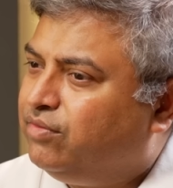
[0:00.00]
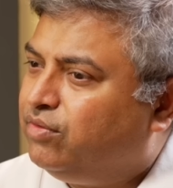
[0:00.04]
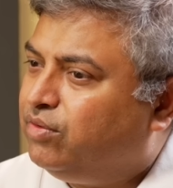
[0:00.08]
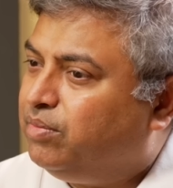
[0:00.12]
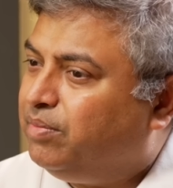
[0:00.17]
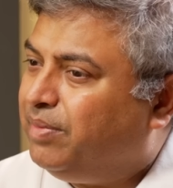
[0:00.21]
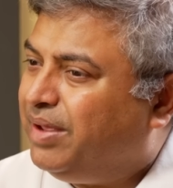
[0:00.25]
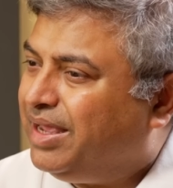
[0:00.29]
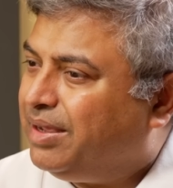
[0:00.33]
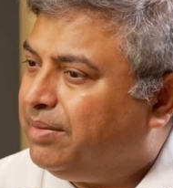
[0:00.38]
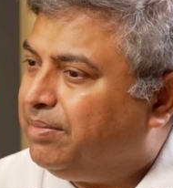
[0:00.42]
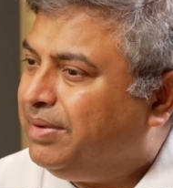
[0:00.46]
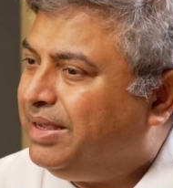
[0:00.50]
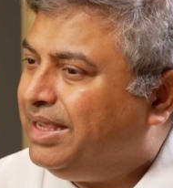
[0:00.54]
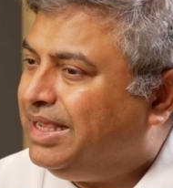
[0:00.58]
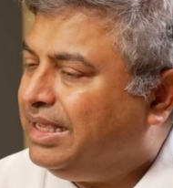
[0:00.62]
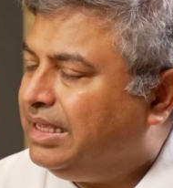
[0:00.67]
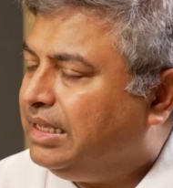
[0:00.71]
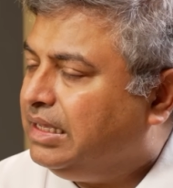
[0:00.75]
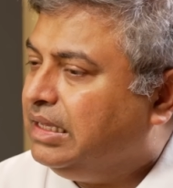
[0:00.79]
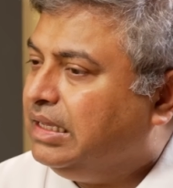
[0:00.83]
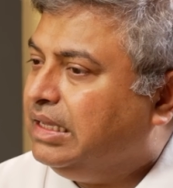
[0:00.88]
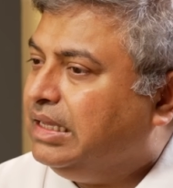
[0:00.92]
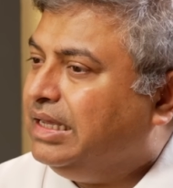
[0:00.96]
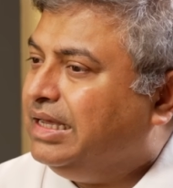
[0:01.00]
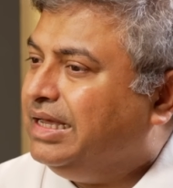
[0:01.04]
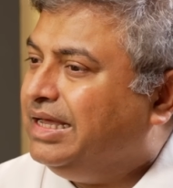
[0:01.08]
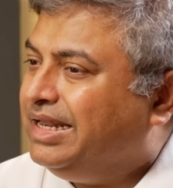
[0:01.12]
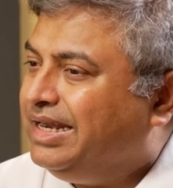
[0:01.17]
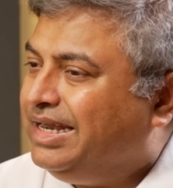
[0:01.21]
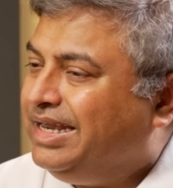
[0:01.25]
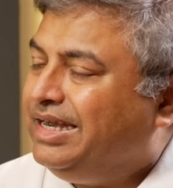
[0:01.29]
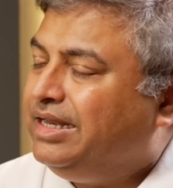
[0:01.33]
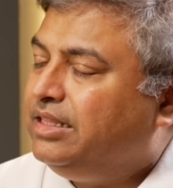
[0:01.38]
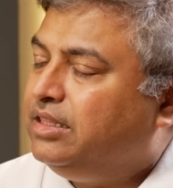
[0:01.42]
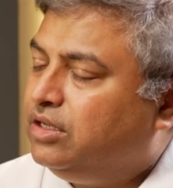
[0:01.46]
would make me
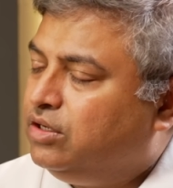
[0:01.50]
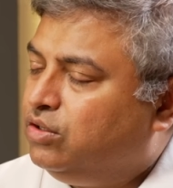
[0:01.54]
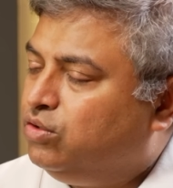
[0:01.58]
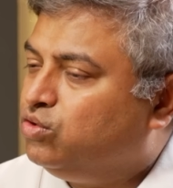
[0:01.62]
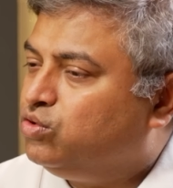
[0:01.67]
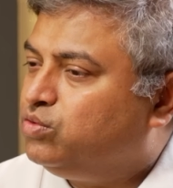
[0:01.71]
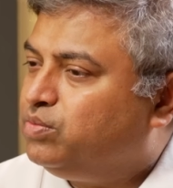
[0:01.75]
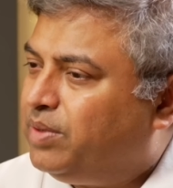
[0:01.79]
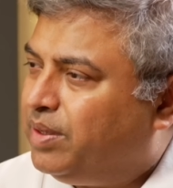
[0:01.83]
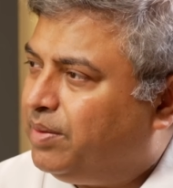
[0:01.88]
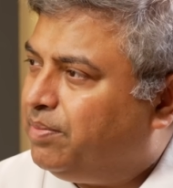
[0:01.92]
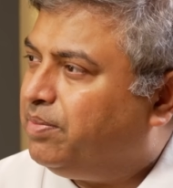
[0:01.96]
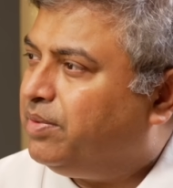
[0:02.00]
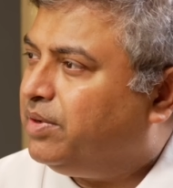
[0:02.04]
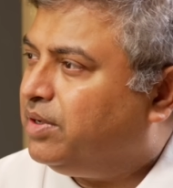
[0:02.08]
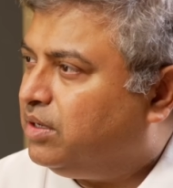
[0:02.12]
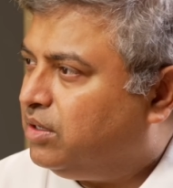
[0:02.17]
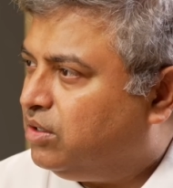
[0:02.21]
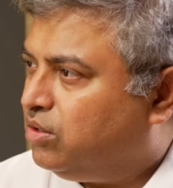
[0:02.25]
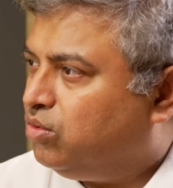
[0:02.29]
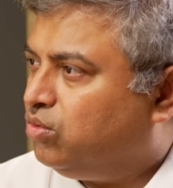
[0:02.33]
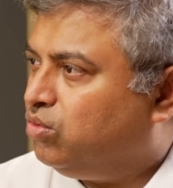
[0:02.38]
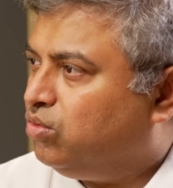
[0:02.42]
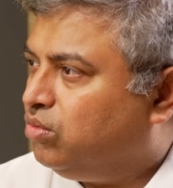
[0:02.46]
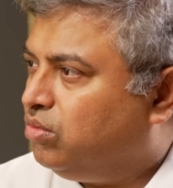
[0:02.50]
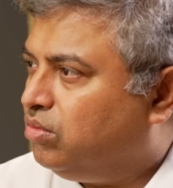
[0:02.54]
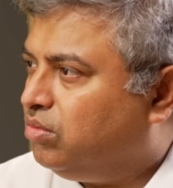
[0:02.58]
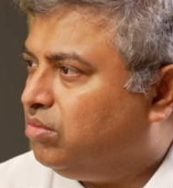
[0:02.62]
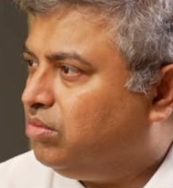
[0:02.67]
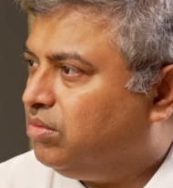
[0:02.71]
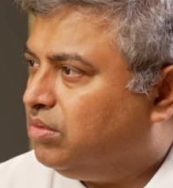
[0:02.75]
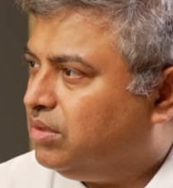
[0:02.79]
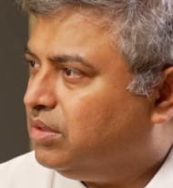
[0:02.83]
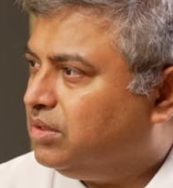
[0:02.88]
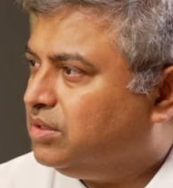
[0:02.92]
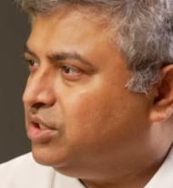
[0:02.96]
read the newspaper
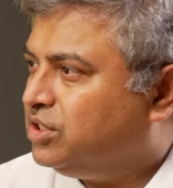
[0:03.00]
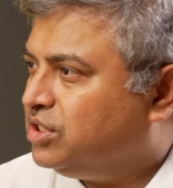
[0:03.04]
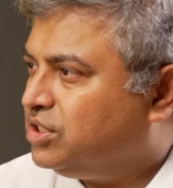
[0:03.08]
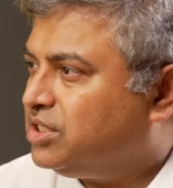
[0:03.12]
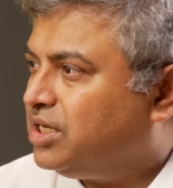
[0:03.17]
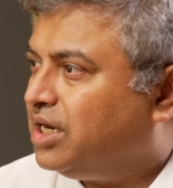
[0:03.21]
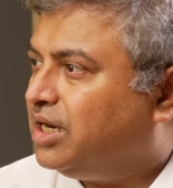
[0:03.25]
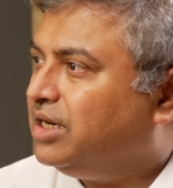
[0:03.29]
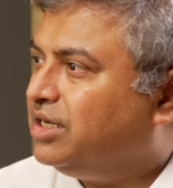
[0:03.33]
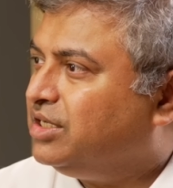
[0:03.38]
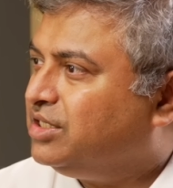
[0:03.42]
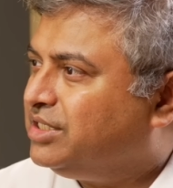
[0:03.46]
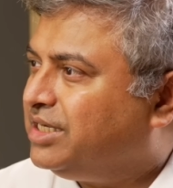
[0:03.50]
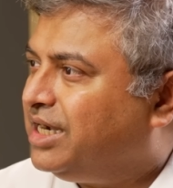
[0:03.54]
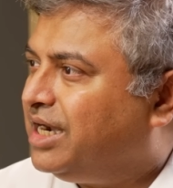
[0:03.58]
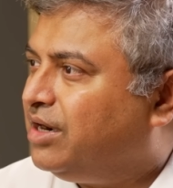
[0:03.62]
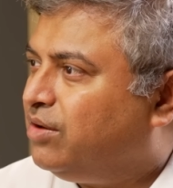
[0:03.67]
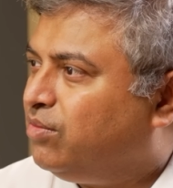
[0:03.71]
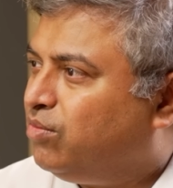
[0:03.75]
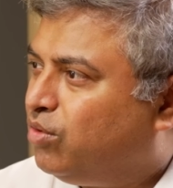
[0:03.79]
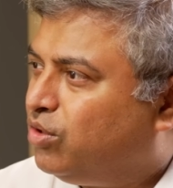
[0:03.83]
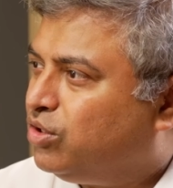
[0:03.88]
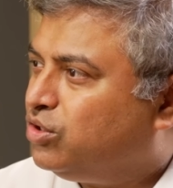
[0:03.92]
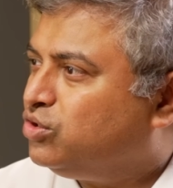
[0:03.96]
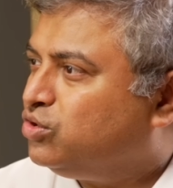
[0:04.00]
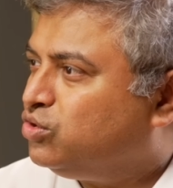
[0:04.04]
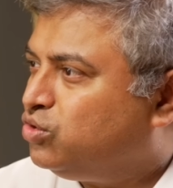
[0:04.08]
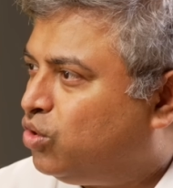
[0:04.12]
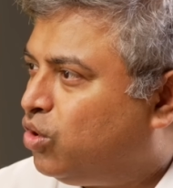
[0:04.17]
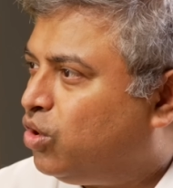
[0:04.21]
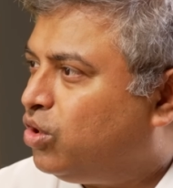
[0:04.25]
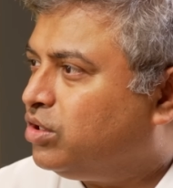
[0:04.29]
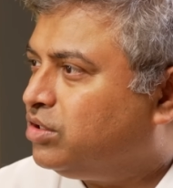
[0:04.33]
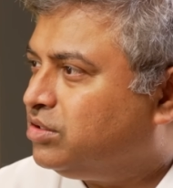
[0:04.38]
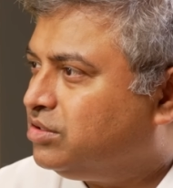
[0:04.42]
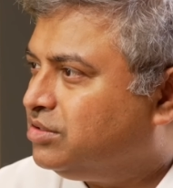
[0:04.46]
to just understand what
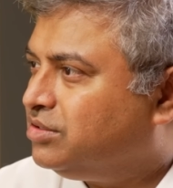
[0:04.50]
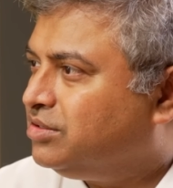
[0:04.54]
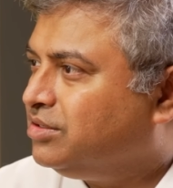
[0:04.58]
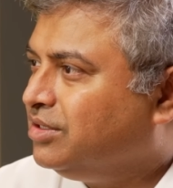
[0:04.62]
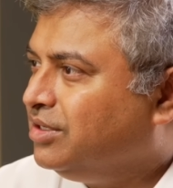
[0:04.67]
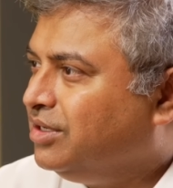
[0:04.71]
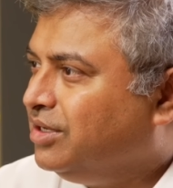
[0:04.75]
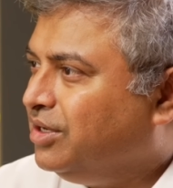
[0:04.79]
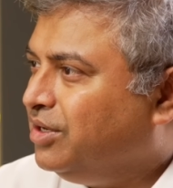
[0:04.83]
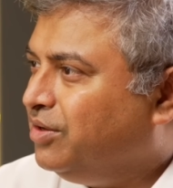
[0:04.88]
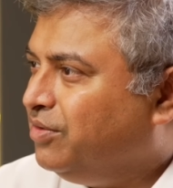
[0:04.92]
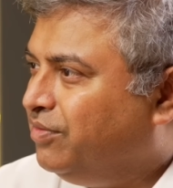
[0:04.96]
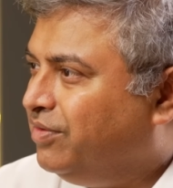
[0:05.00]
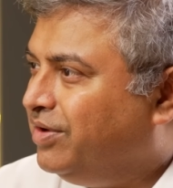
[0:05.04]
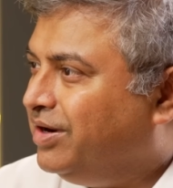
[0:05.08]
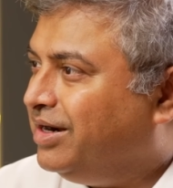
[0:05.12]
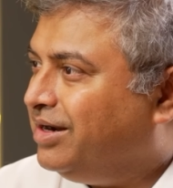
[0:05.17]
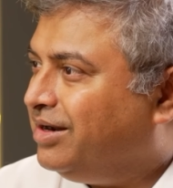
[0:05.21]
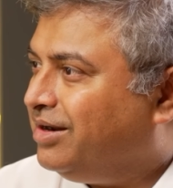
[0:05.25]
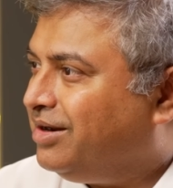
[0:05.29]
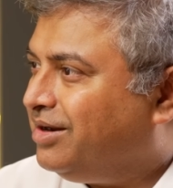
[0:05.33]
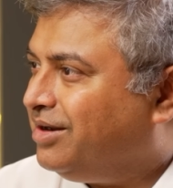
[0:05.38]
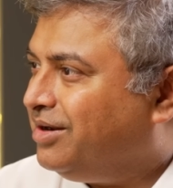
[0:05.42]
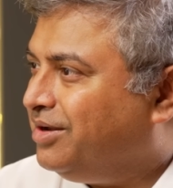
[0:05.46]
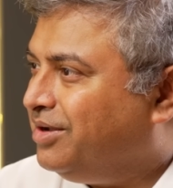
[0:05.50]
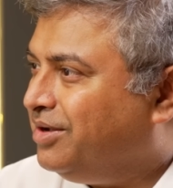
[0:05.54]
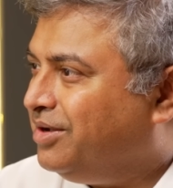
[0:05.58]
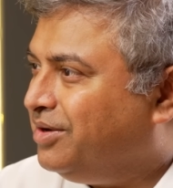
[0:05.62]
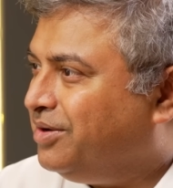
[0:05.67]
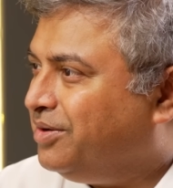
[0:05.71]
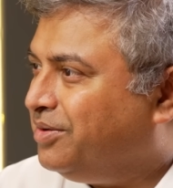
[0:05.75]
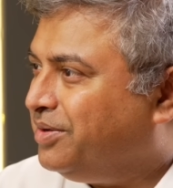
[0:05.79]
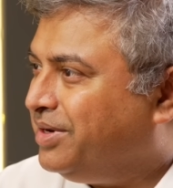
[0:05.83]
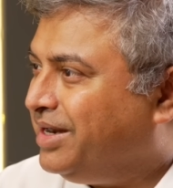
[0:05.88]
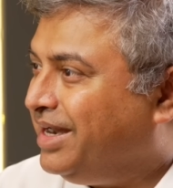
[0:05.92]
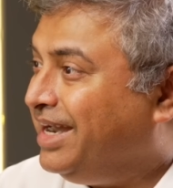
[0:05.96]
stocks were
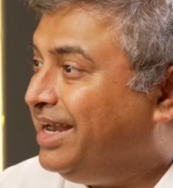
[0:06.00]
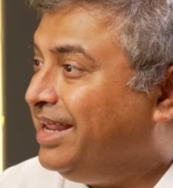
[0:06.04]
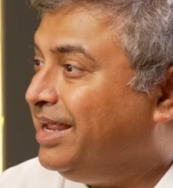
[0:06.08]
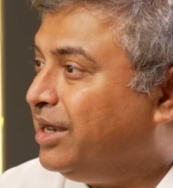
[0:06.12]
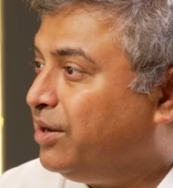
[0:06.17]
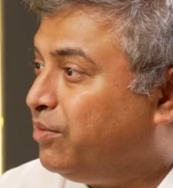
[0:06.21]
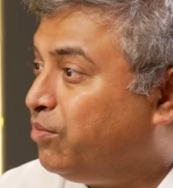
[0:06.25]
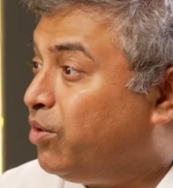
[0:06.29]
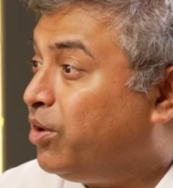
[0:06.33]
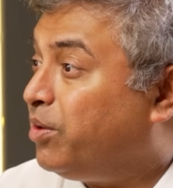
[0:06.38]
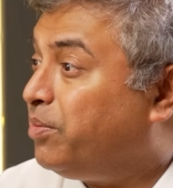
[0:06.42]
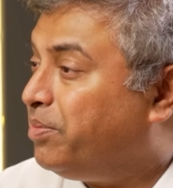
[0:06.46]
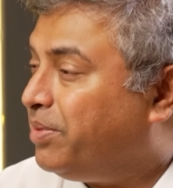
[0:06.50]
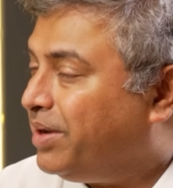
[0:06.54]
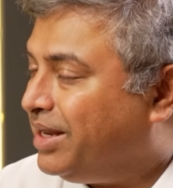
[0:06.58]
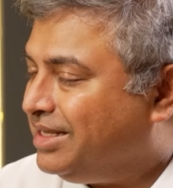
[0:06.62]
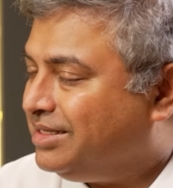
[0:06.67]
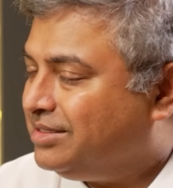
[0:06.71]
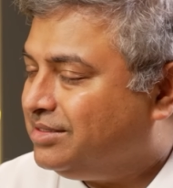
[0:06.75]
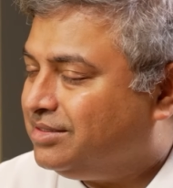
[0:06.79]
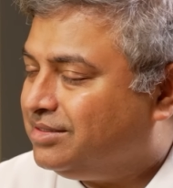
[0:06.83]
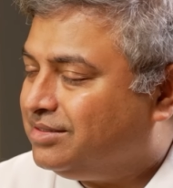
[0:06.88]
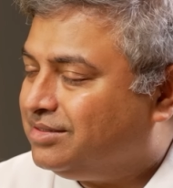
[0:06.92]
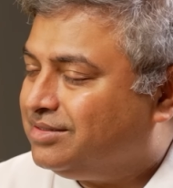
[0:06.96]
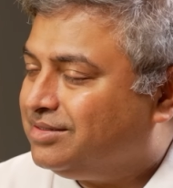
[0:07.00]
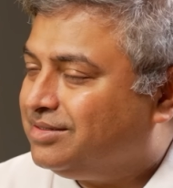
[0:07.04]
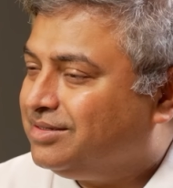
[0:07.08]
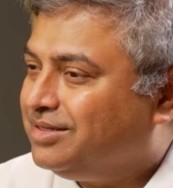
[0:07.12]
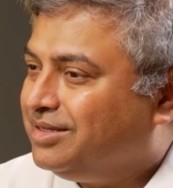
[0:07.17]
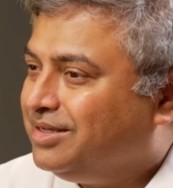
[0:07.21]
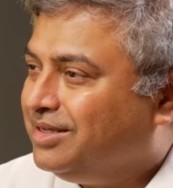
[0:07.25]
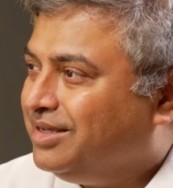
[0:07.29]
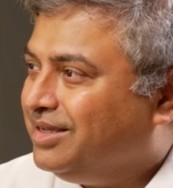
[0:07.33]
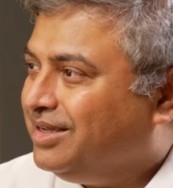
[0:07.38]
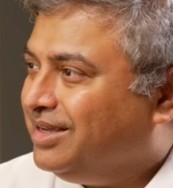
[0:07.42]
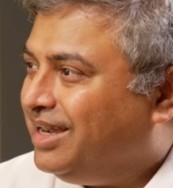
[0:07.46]
trading at what prices.
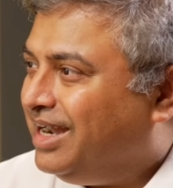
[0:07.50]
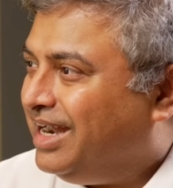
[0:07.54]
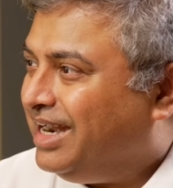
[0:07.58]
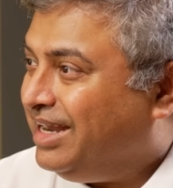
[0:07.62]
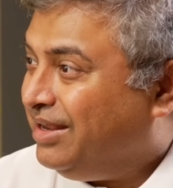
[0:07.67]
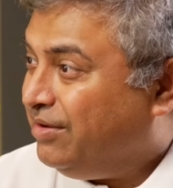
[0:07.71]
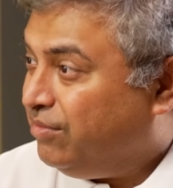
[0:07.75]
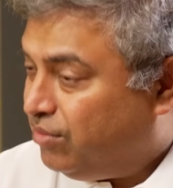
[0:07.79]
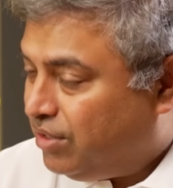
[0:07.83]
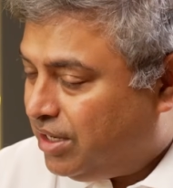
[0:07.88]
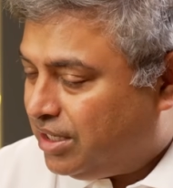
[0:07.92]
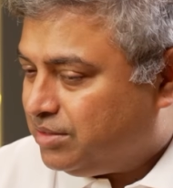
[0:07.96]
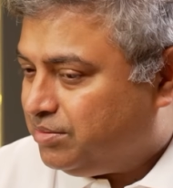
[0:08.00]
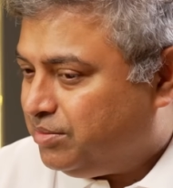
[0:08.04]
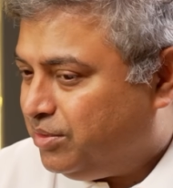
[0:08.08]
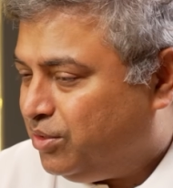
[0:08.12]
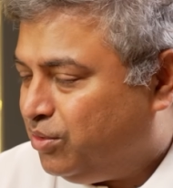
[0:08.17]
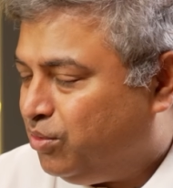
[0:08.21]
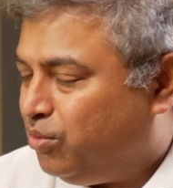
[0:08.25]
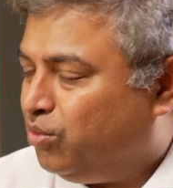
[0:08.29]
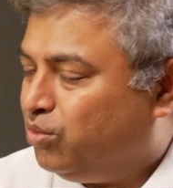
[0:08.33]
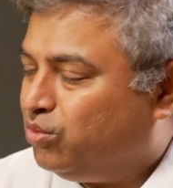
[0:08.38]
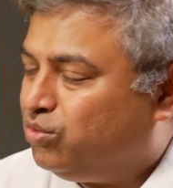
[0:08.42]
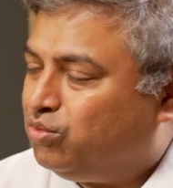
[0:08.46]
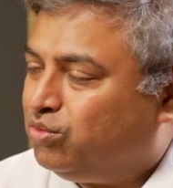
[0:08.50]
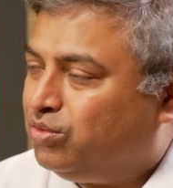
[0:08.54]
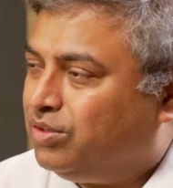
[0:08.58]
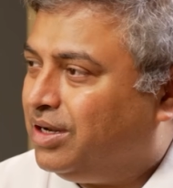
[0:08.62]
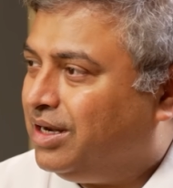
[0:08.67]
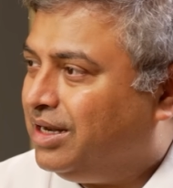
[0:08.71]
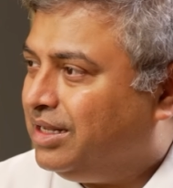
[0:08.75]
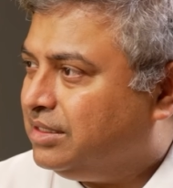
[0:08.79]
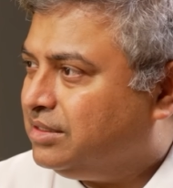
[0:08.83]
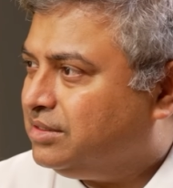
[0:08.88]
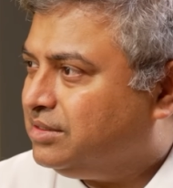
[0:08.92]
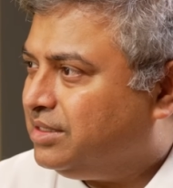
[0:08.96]
And he would ask me to go through
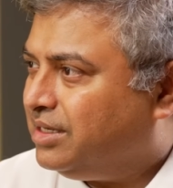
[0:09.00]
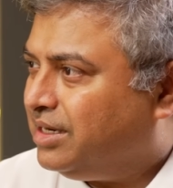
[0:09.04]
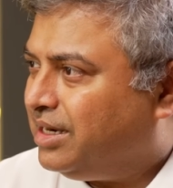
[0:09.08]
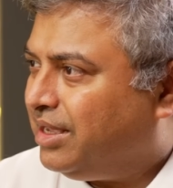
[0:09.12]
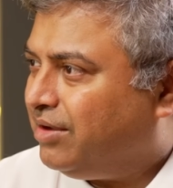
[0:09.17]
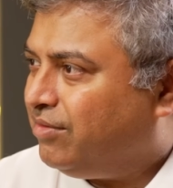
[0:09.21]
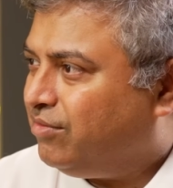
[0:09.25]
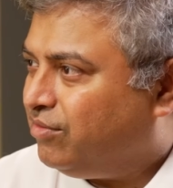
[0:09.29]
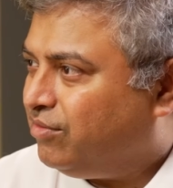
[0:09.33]
the list and I